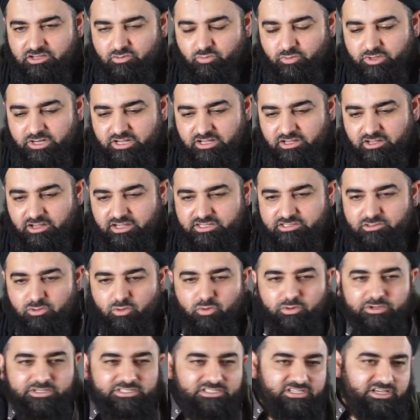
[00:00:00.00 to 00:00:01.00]
when Allah's
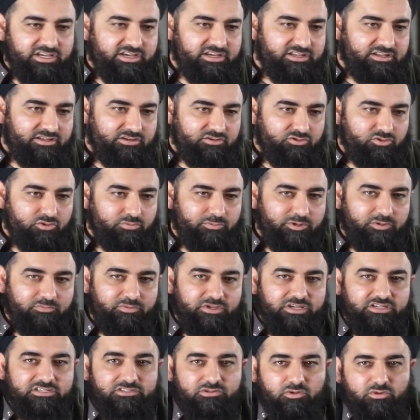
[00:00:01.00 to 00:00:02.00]
law is there and a human
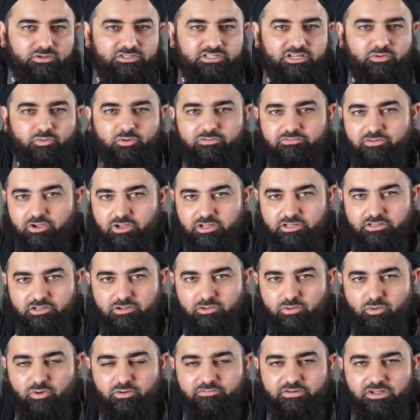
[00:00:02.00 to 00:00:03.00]
being's law is there, we follow the
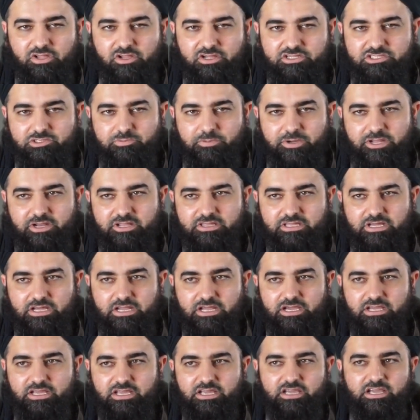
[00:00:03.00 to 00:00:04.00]
law of Allah subhanahu wa
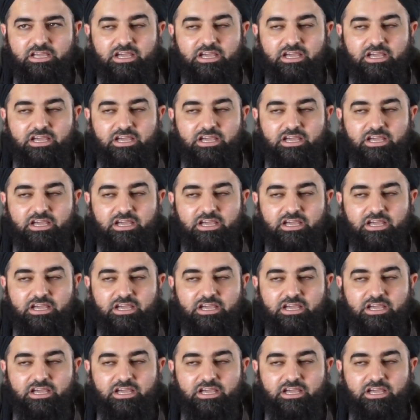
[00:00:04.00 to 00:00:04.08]
ta'ala.